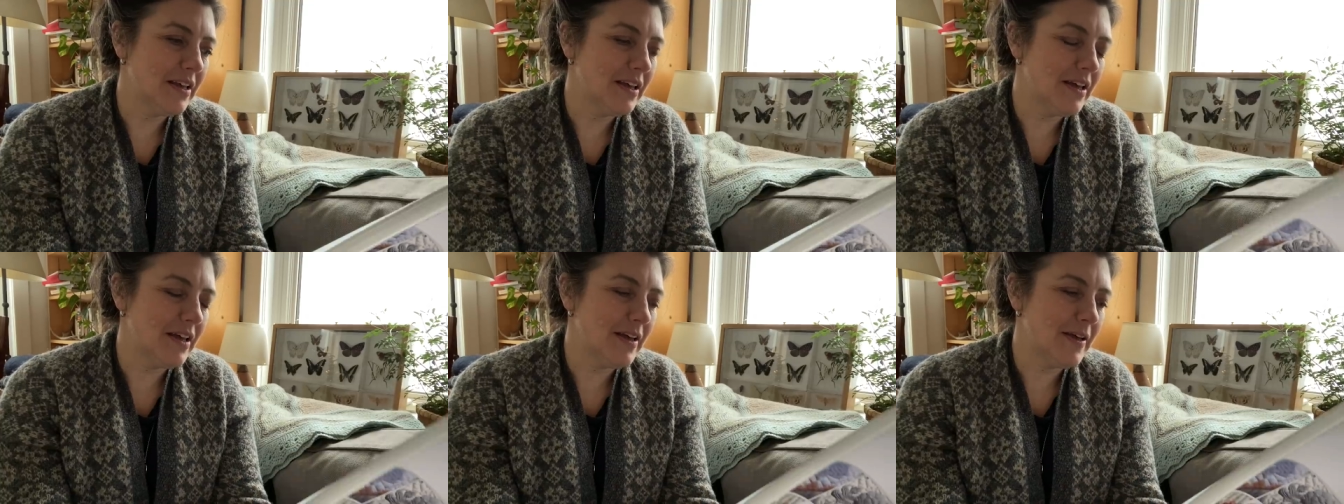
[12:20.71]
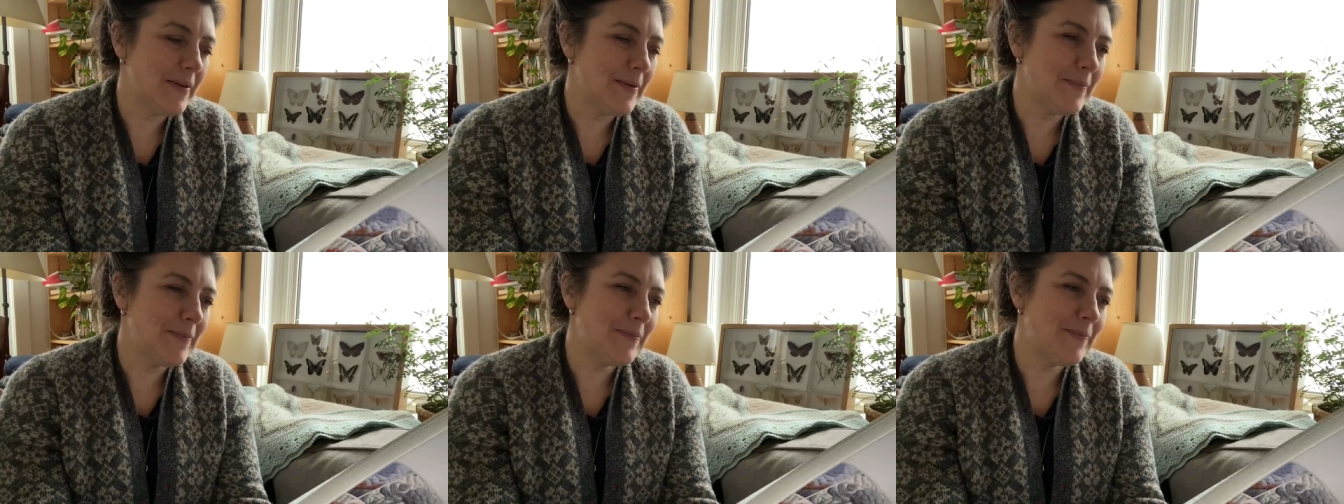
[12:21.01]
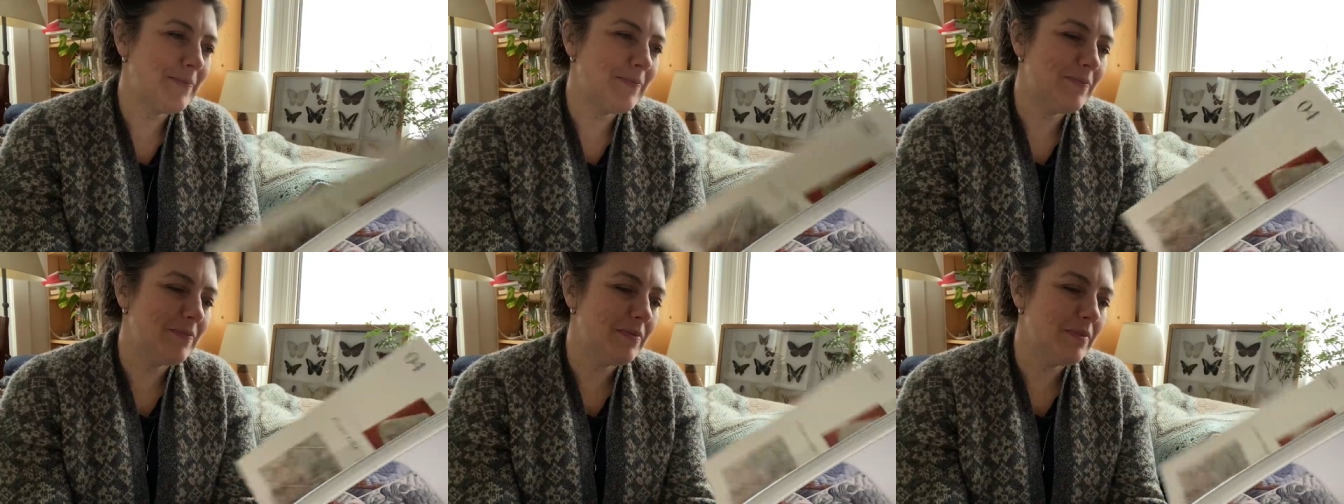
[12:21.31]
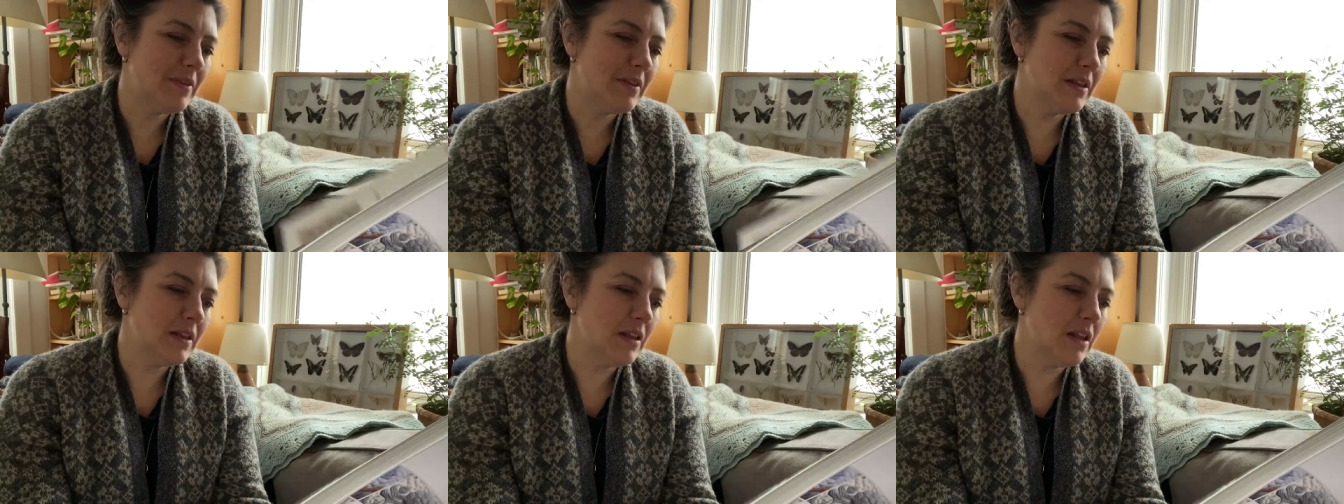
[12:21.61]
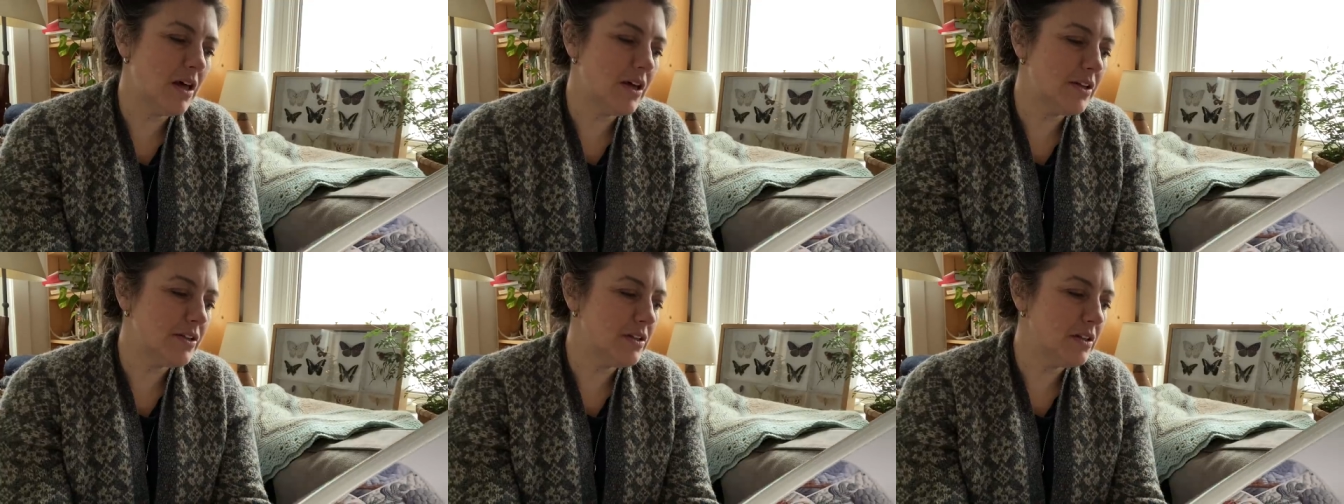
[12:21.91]
Um,
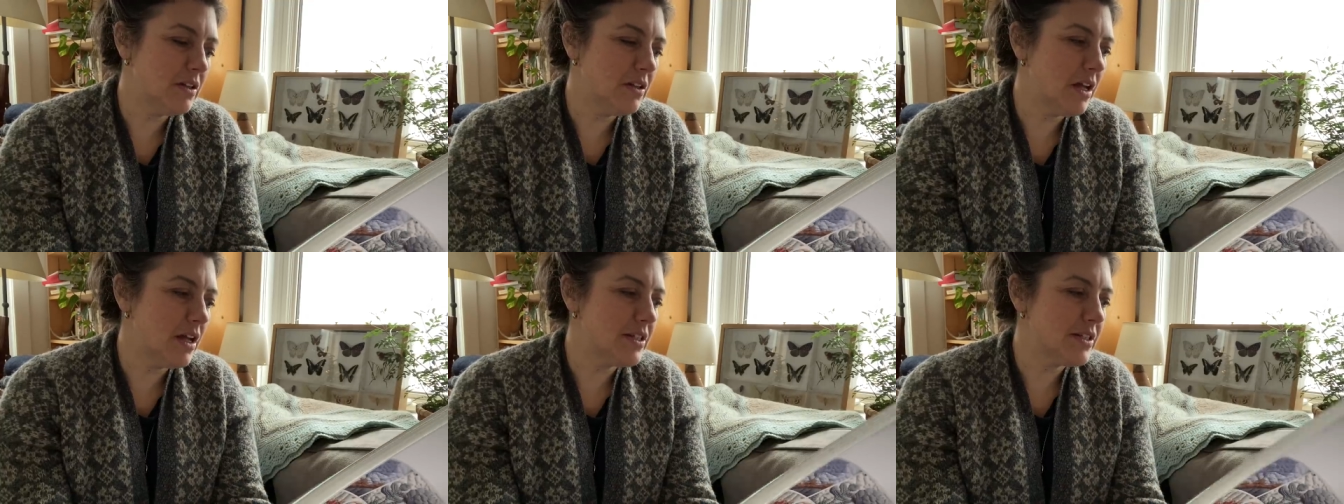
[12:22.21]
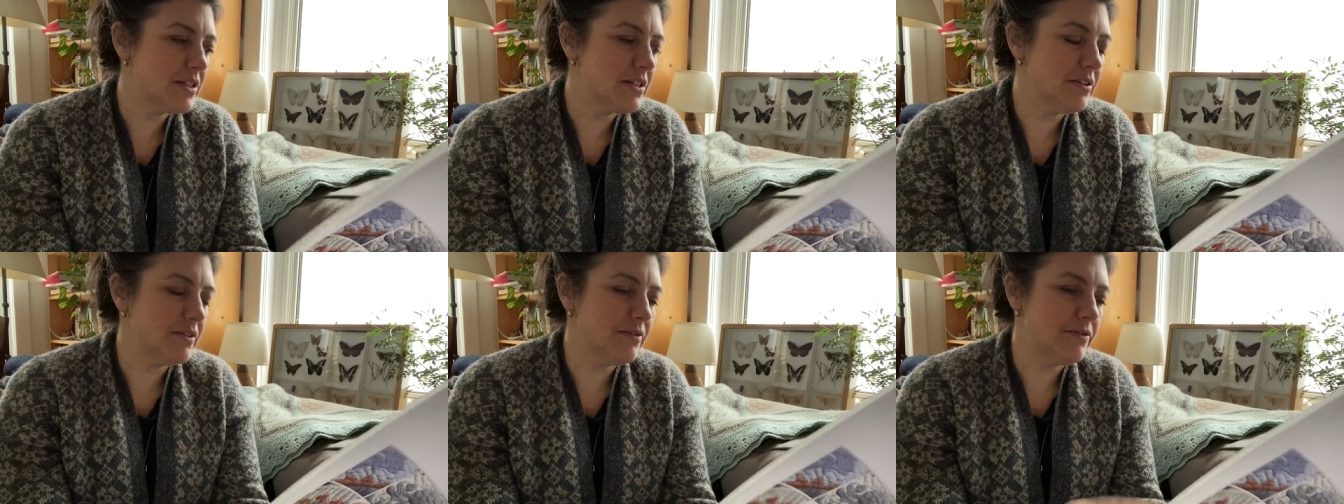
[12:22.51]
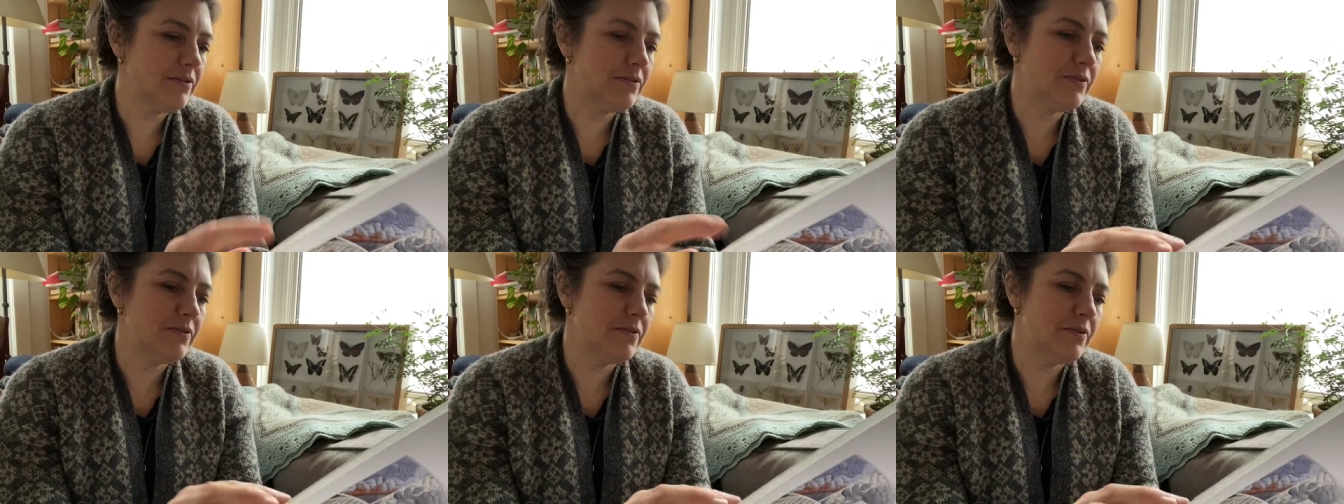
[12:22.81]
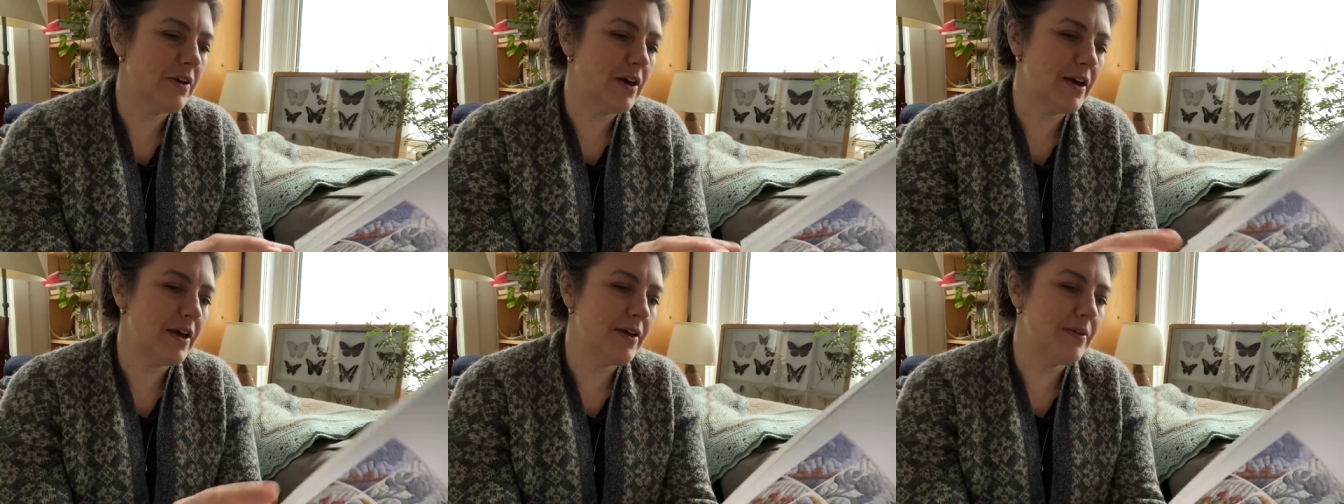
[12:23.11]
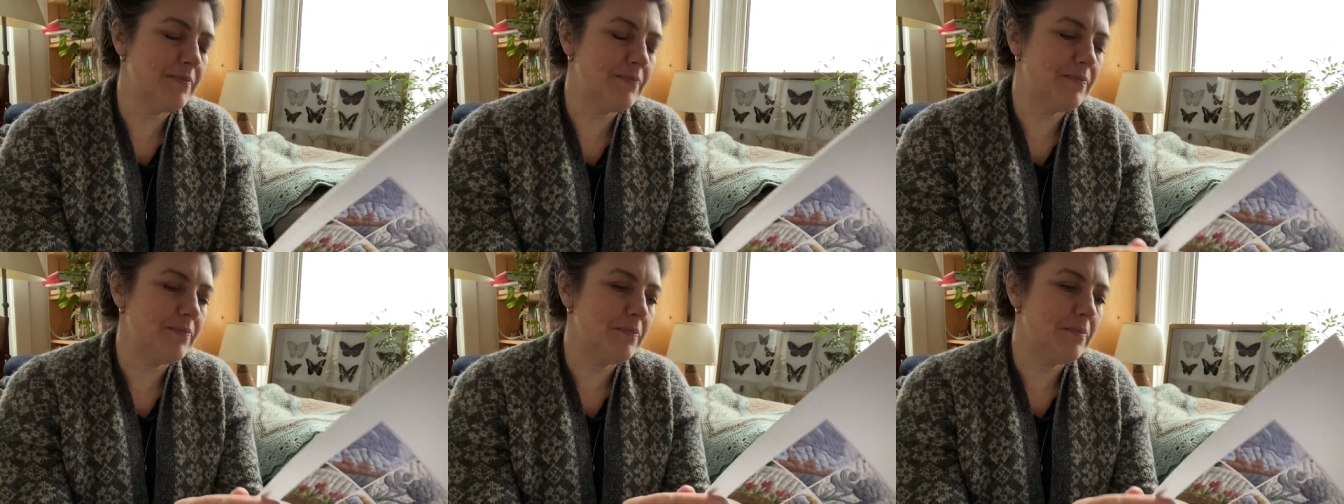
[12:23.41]
lot, lots of
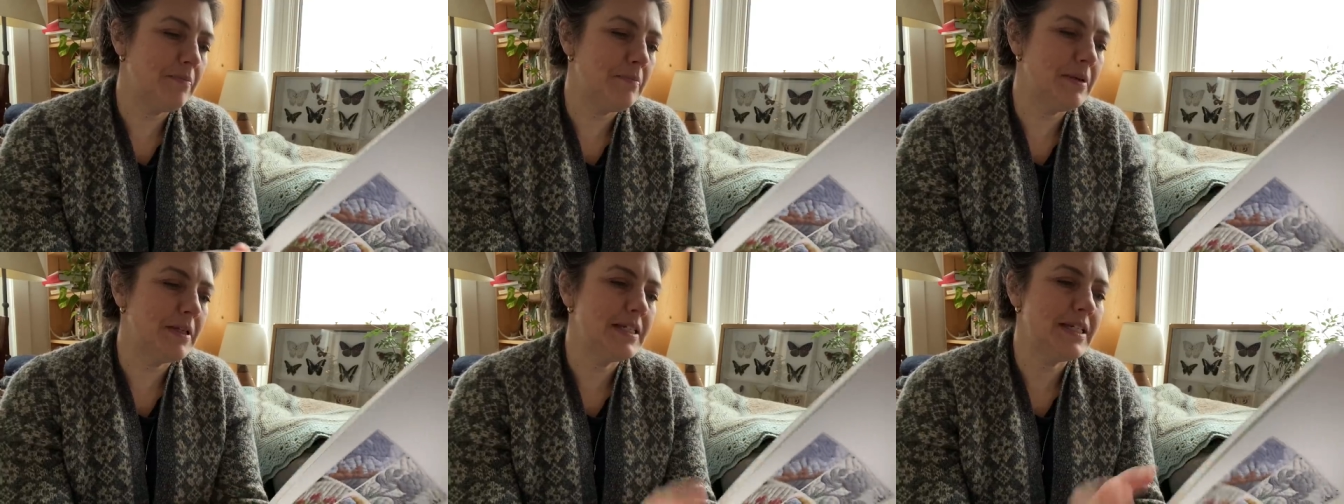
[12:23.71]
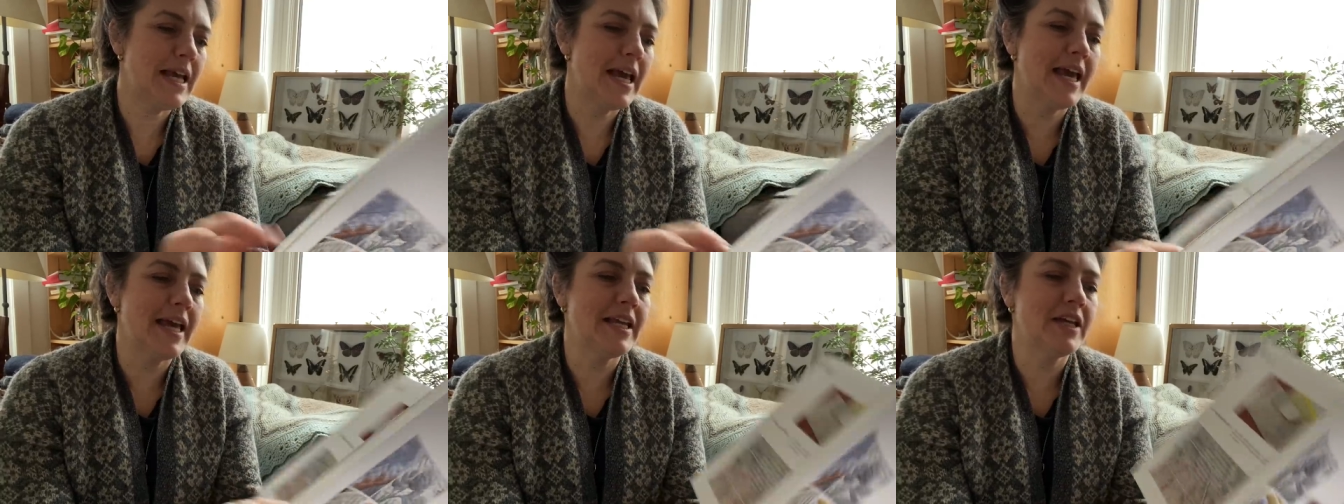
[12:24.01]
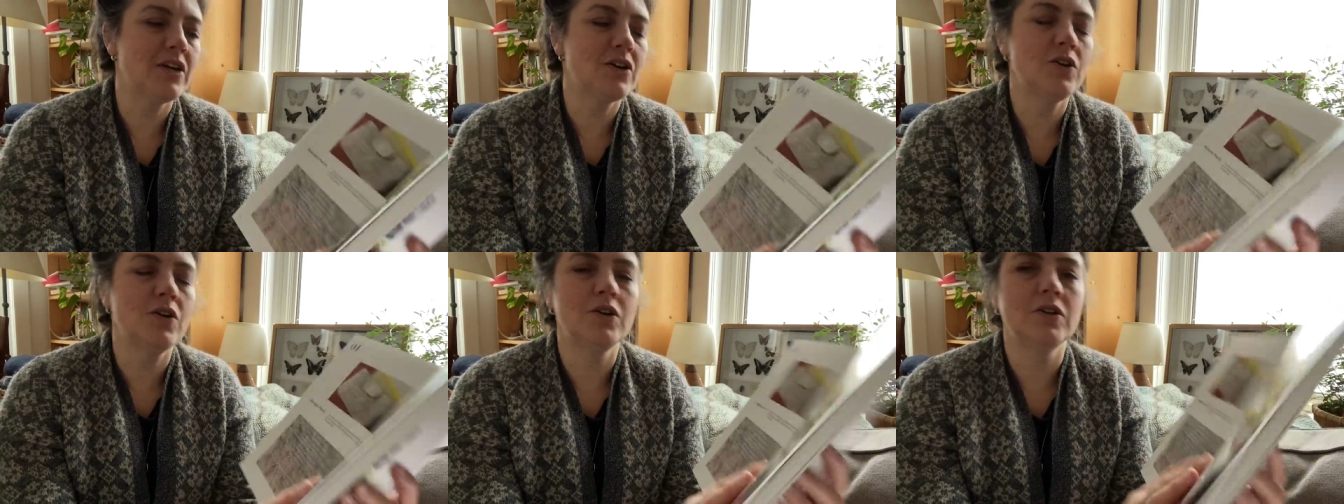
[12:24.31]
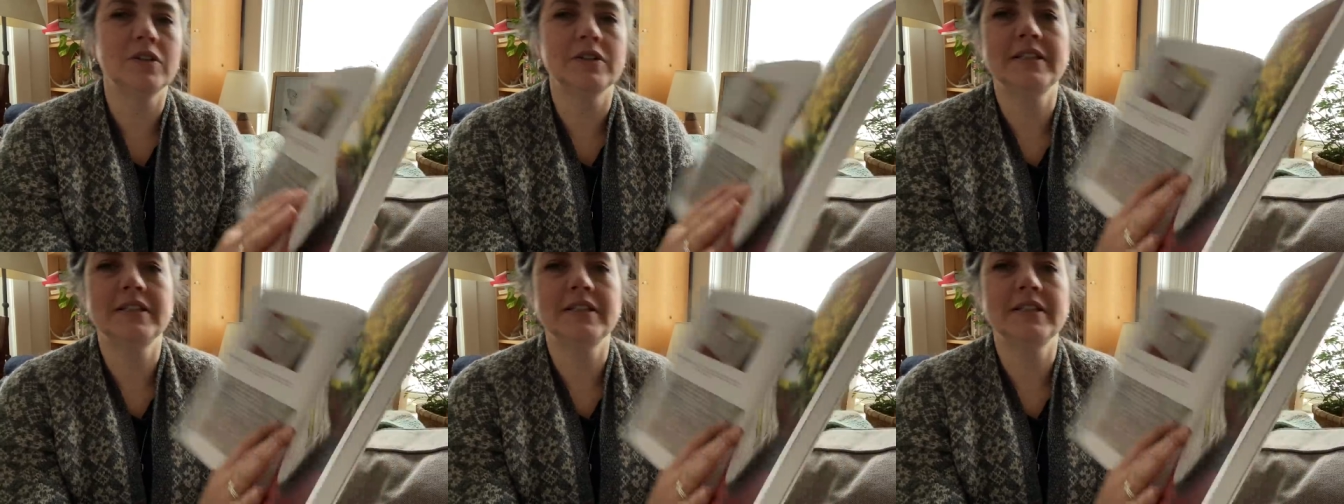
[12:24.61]
um, botanical